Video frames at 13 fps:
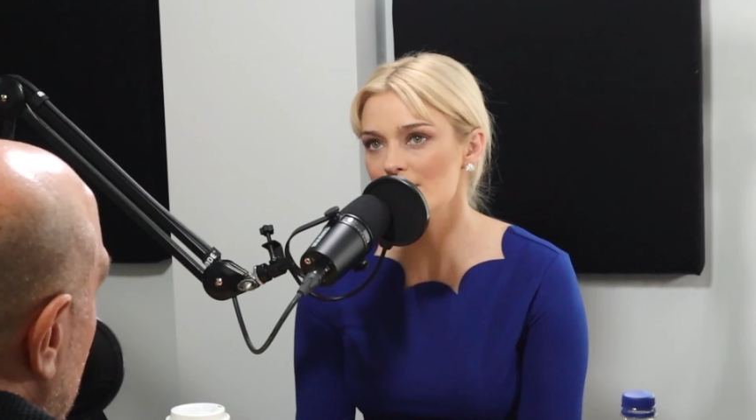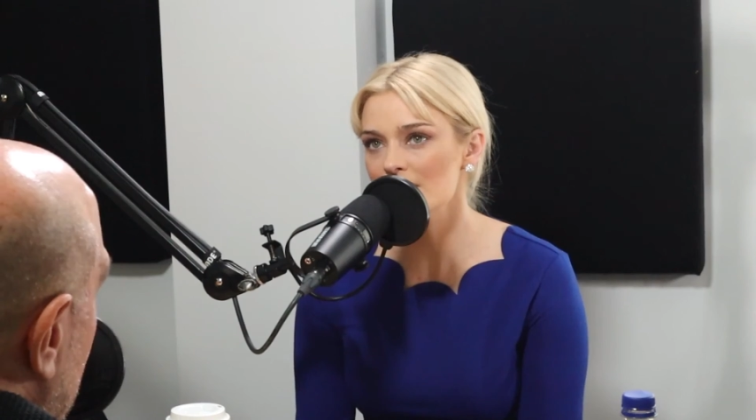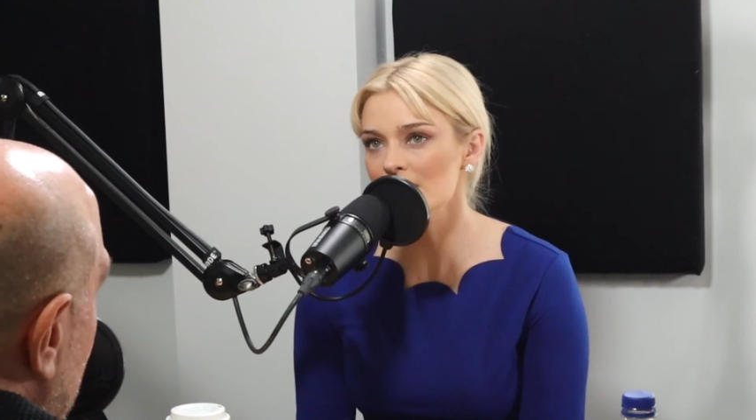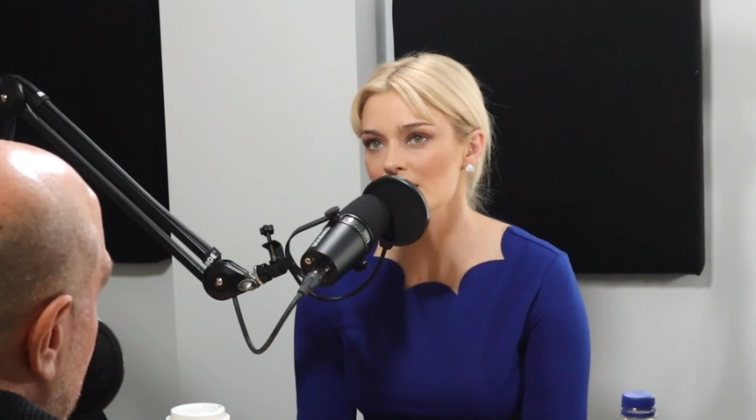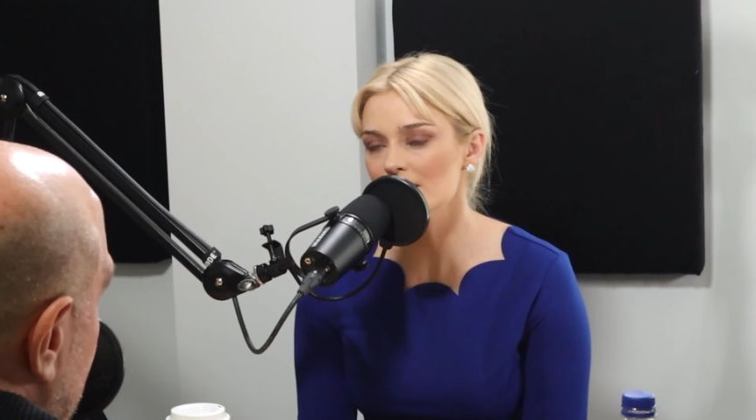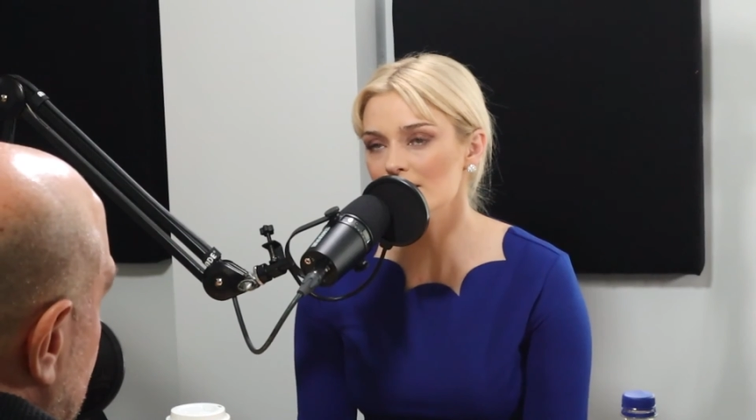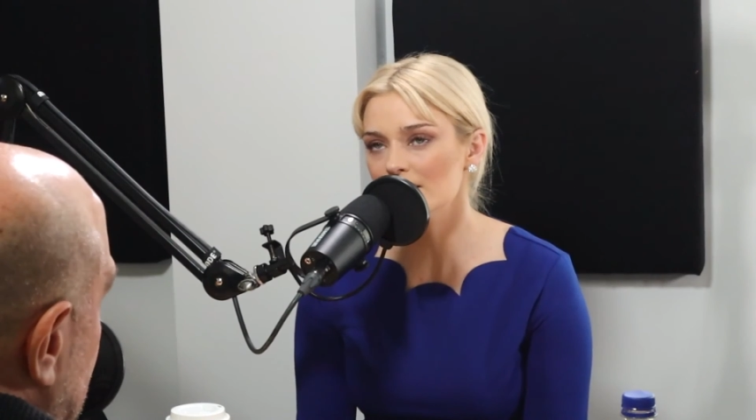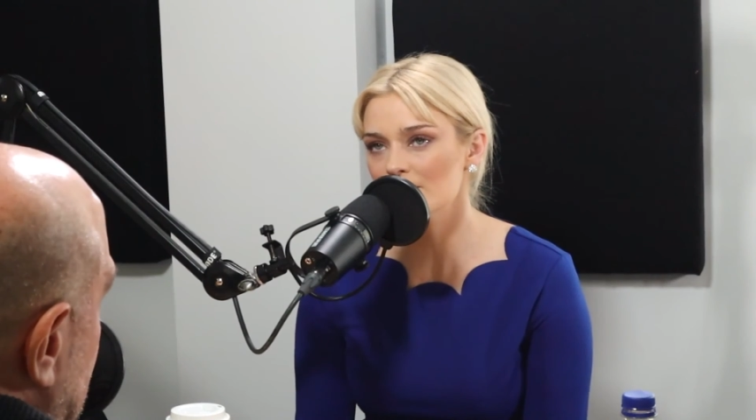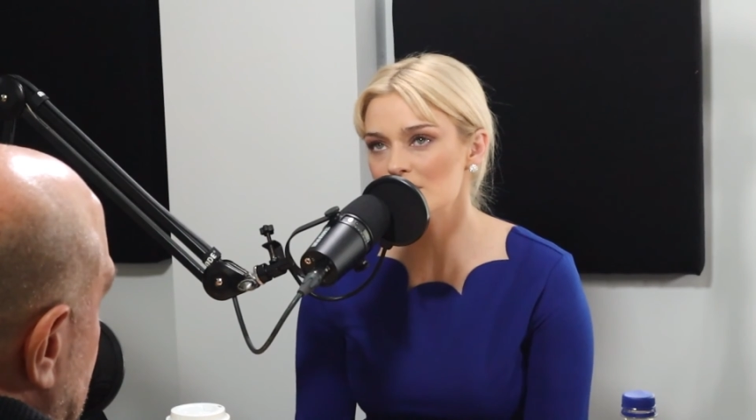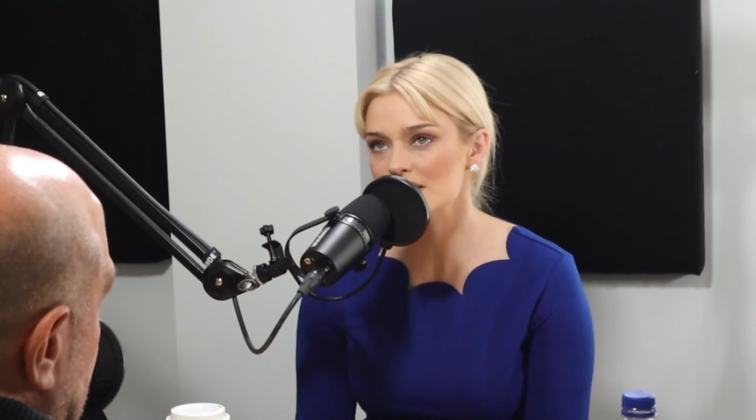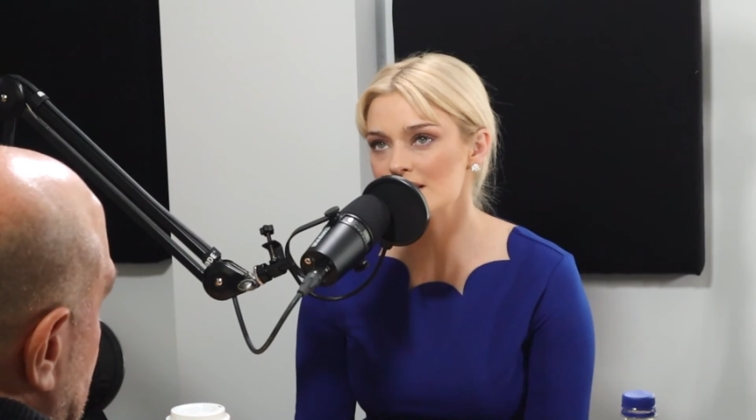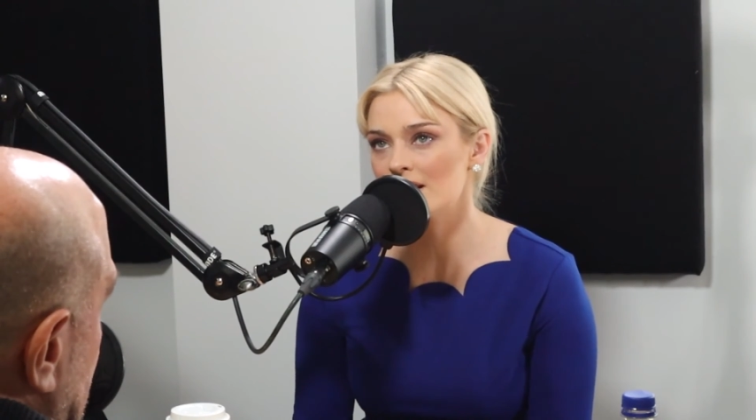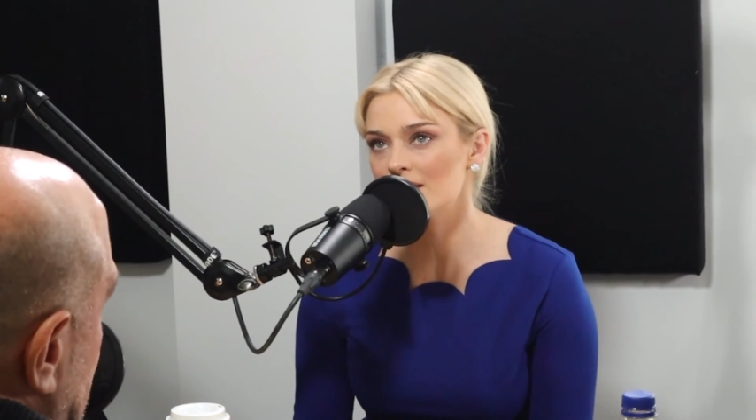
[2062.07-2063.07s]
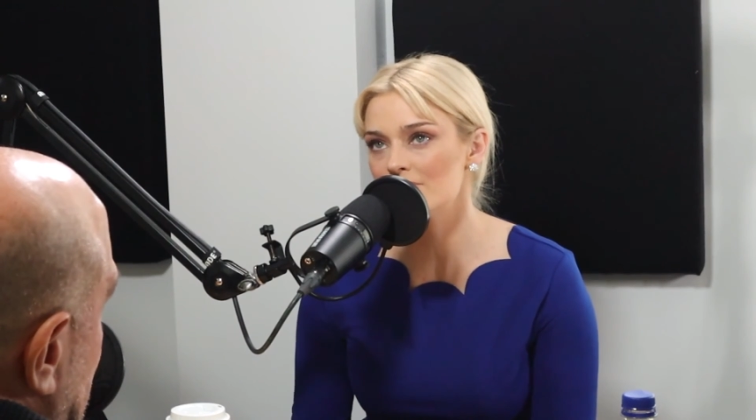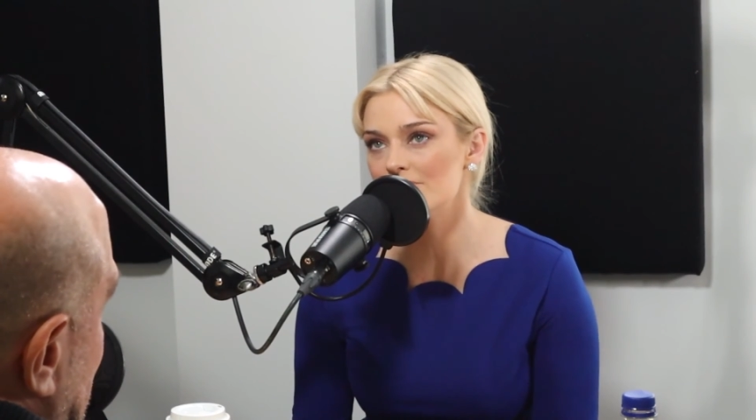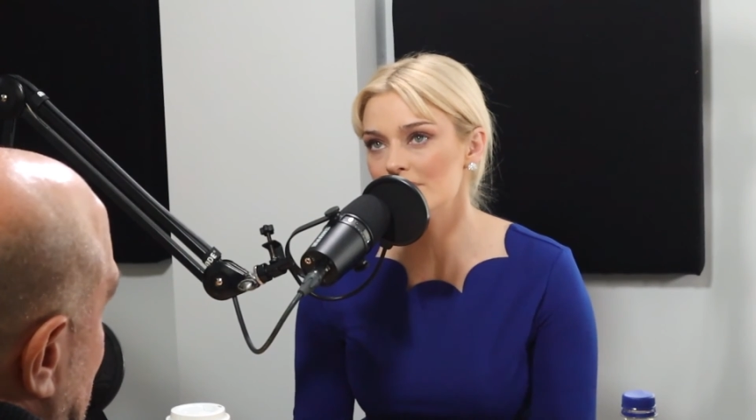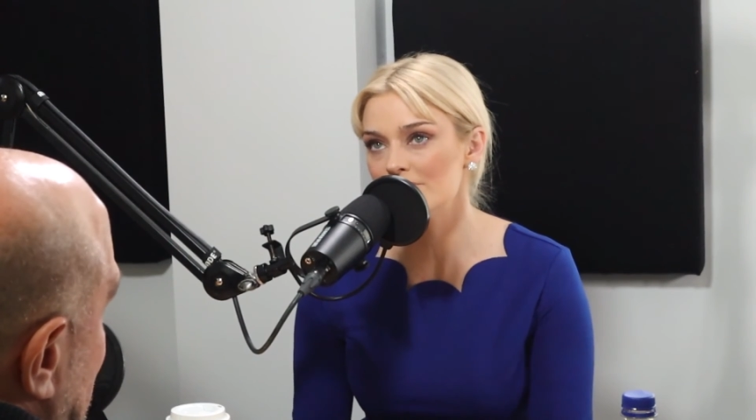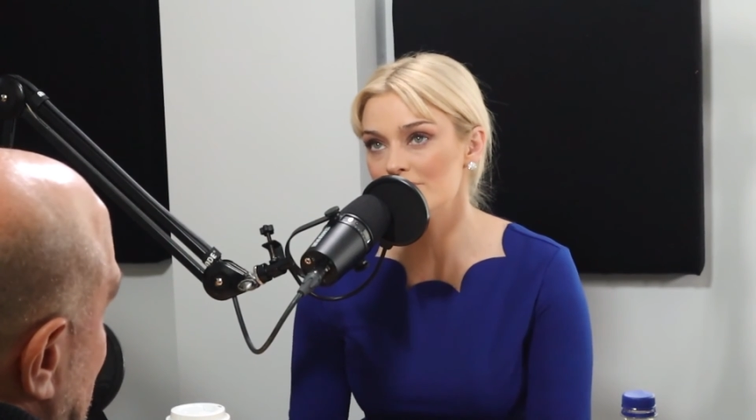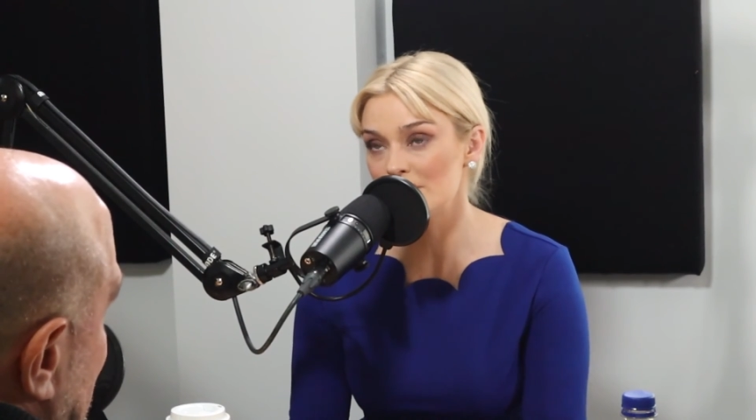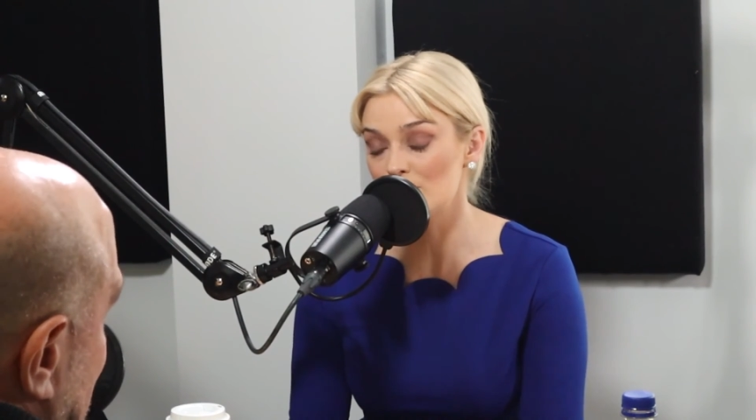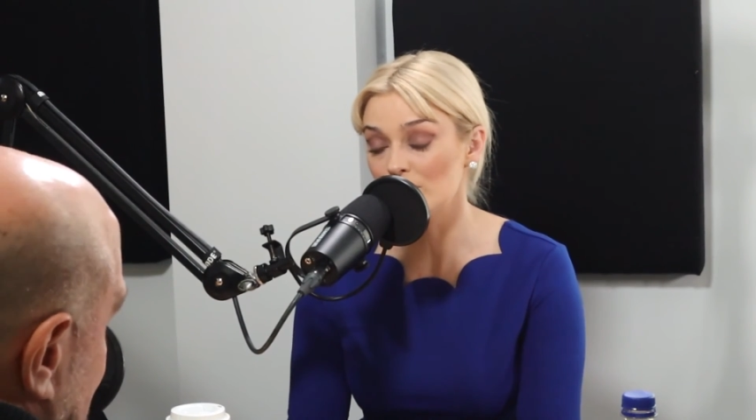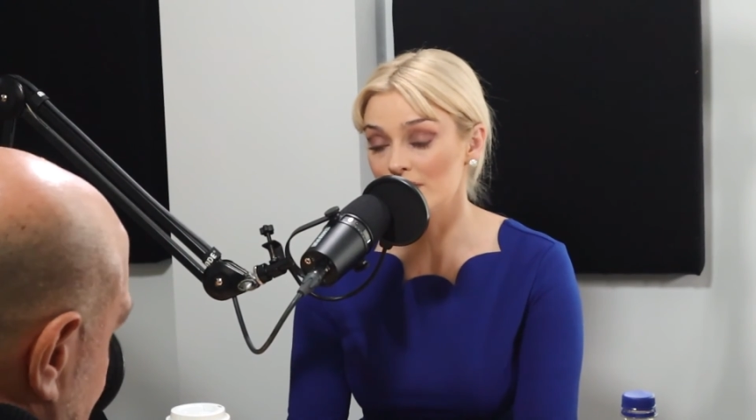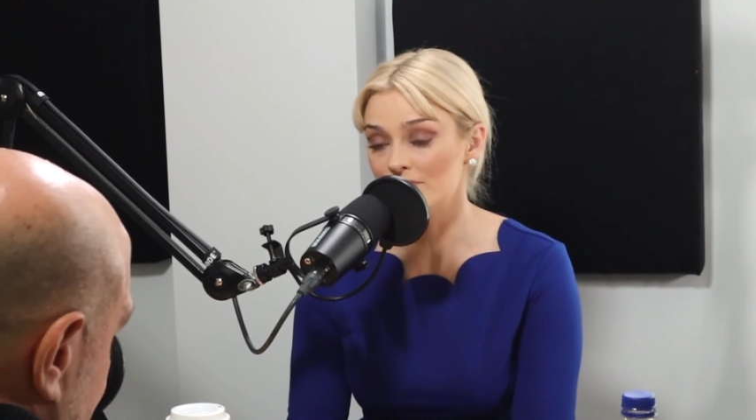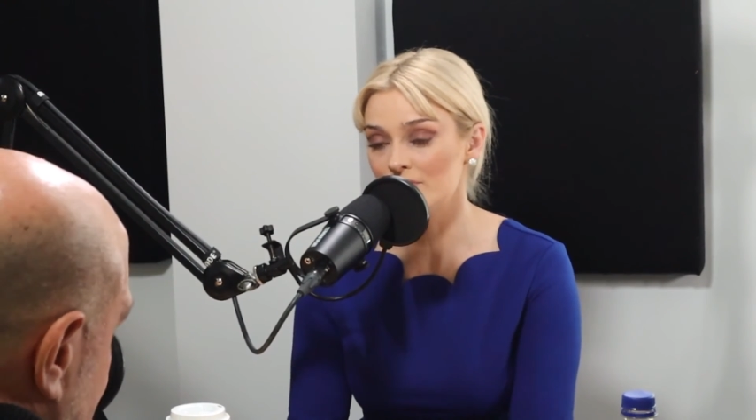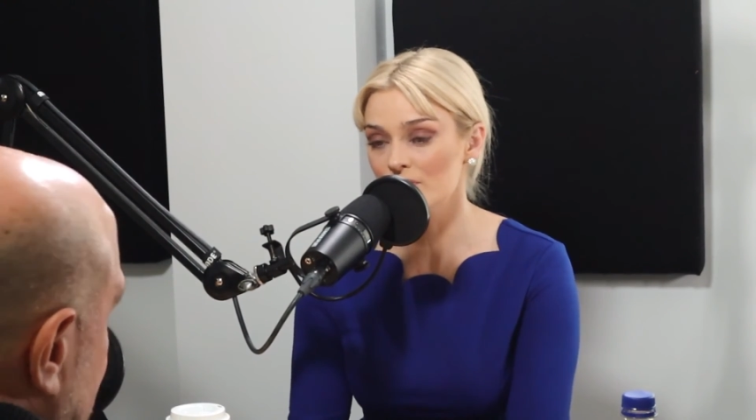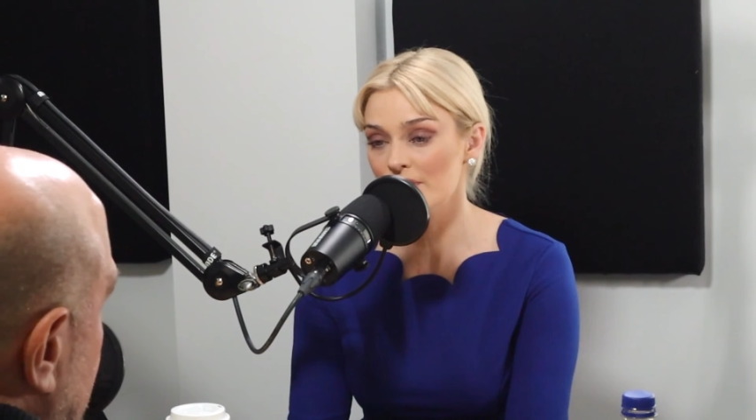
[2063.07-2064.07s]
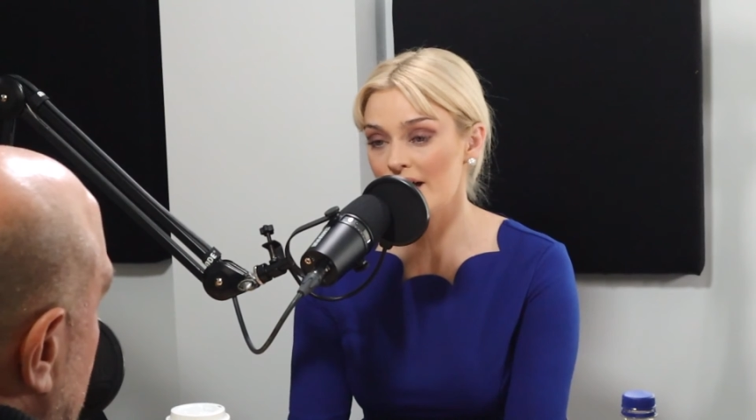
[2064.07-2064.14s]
I think we start at the federal level.